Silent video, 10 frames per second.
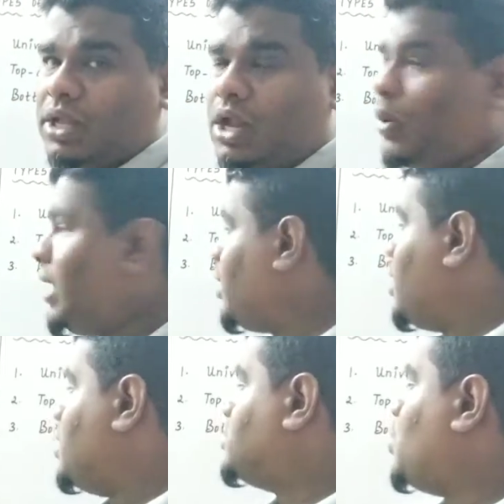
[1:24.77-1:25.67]
Alright.
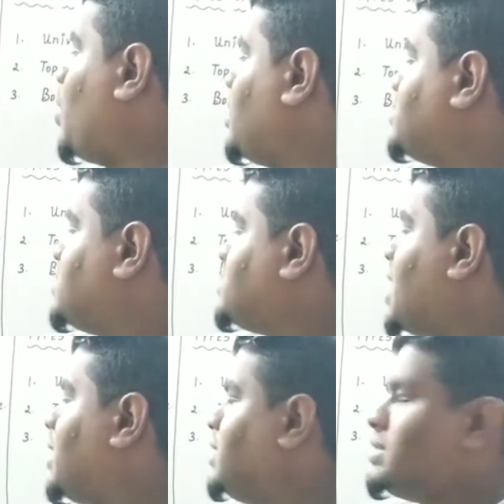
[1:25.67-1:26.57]
So what is the
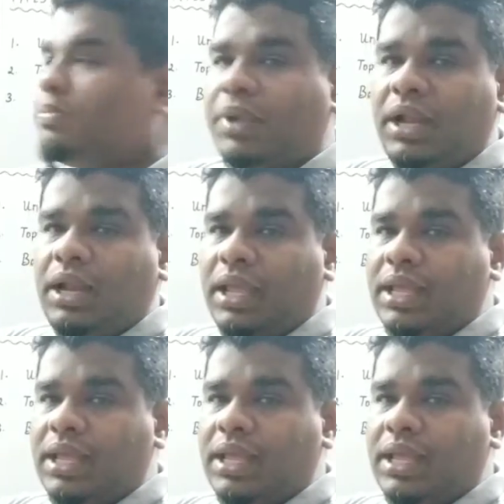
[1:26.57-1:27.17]
starting symbol?